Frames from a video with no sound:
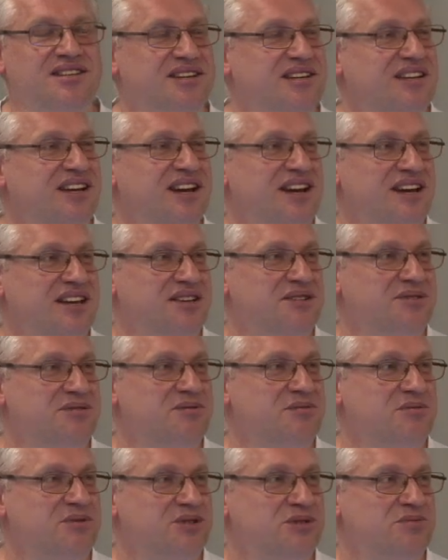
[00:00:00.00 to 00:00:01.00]
a guy
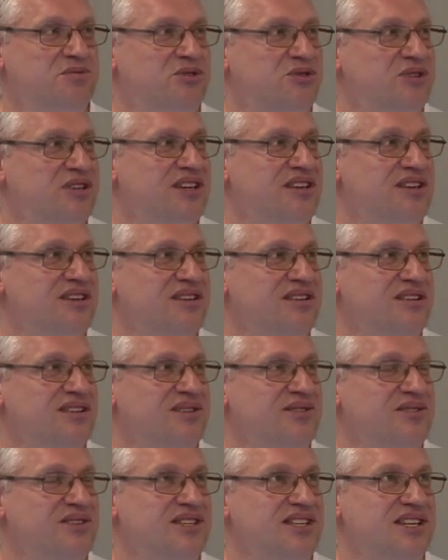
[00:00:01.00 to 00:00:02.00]
who was working
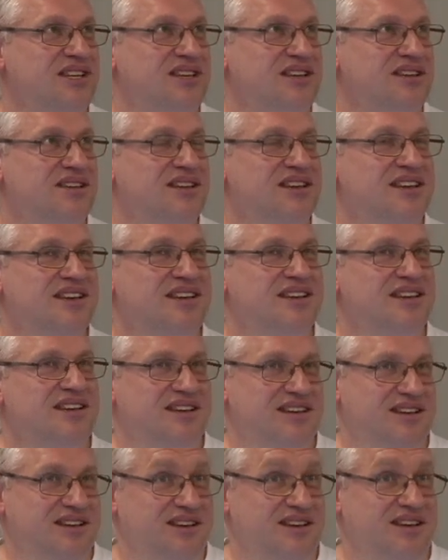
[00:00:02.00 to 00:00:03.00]
on the
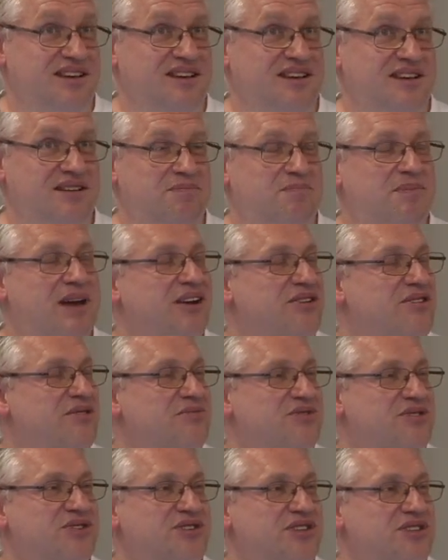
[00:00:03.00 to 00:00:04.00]
uh,
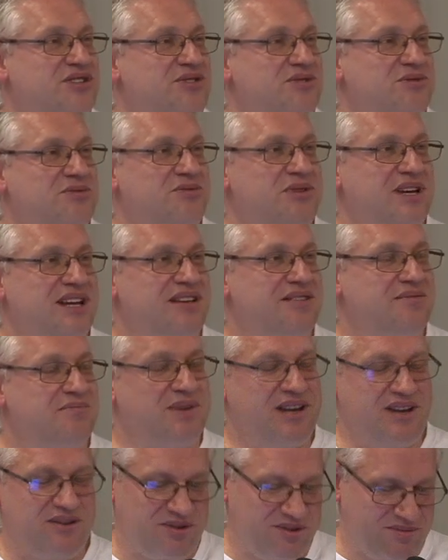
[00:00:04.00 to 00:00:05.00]
Pecom 32 and
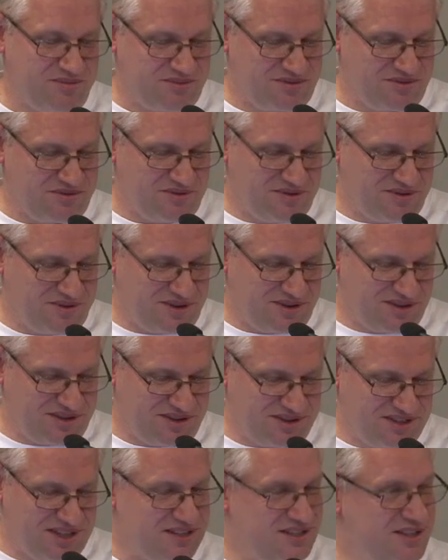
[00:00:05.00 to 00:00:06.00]

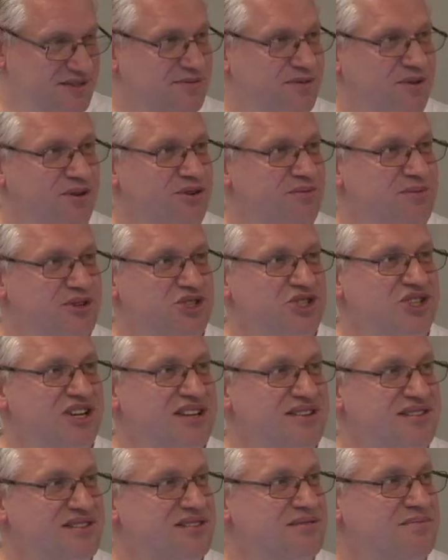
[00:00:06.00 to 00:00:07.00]
Pecom uh, 64
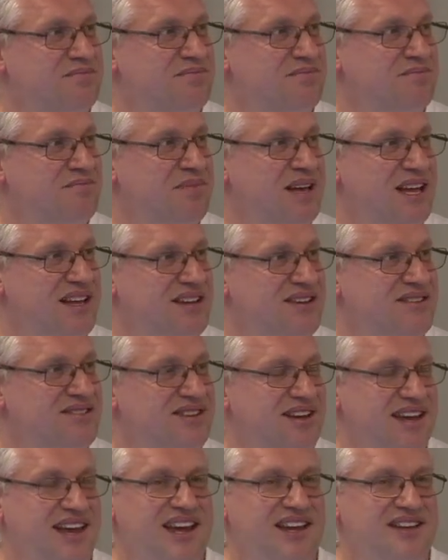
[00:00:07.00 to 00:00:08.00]
machines back in
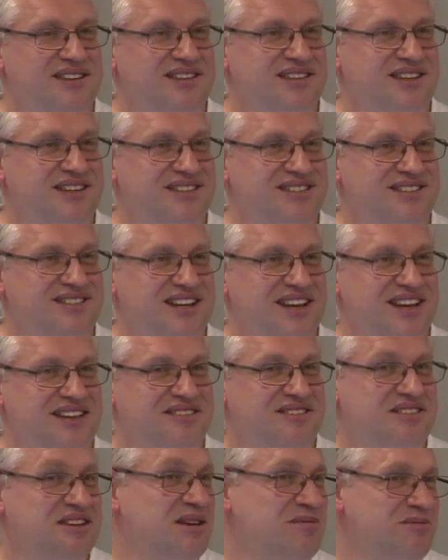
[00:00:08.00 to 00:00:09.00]
the 80s,
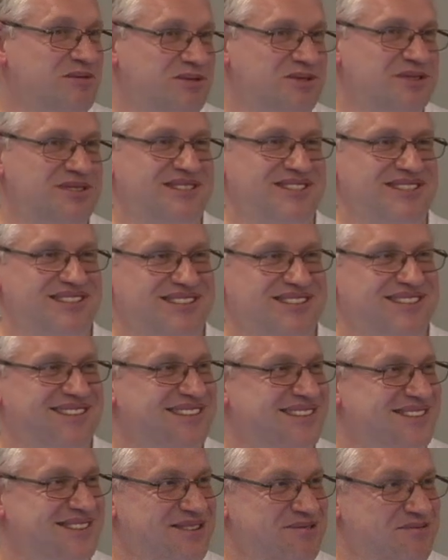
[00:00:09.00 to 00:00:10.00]
and he was
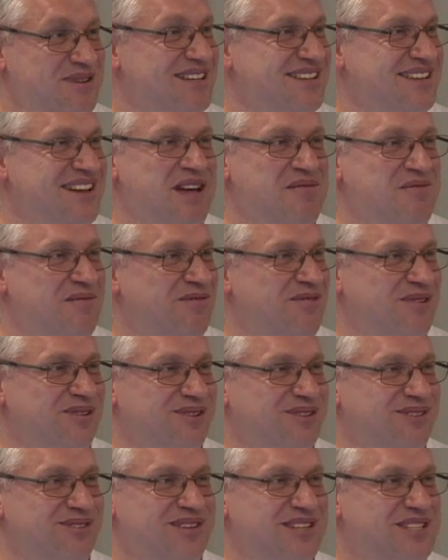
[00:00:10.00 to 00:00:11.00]
uh, quite
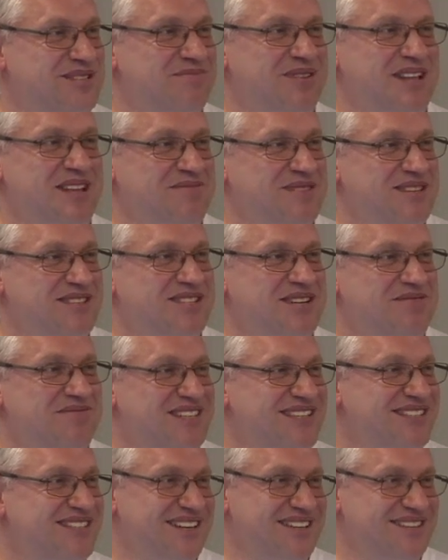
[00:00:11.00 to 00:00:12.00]
helpful to explain me some
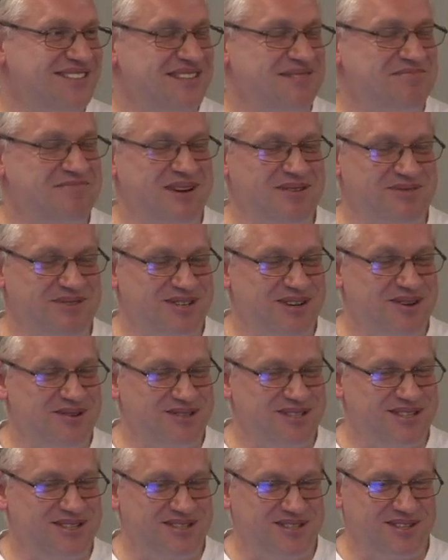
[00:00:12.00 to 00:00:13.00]
details about
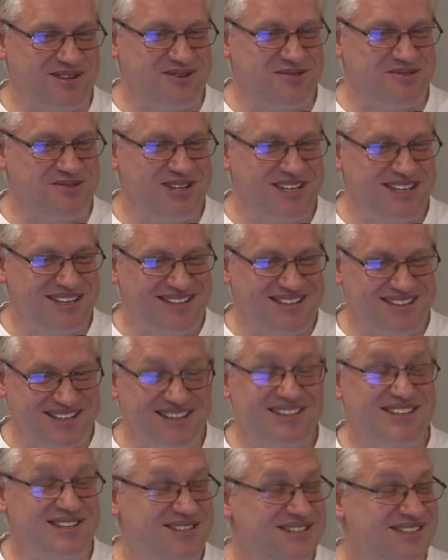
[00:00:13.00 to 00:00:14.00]
those. So
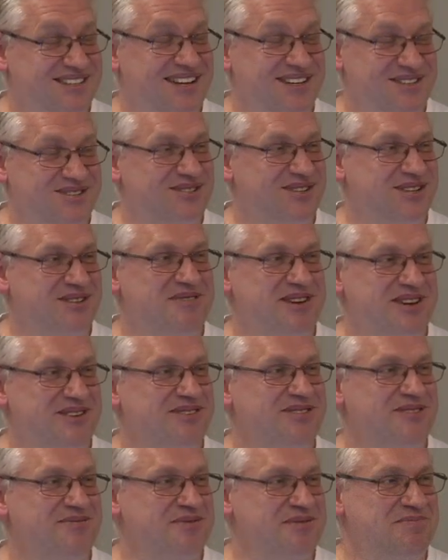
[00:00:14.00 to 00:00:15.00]
that is actually a very
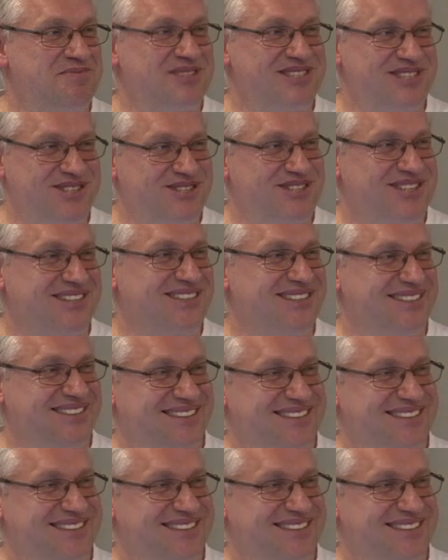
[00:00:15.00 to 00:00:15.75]
good proposition.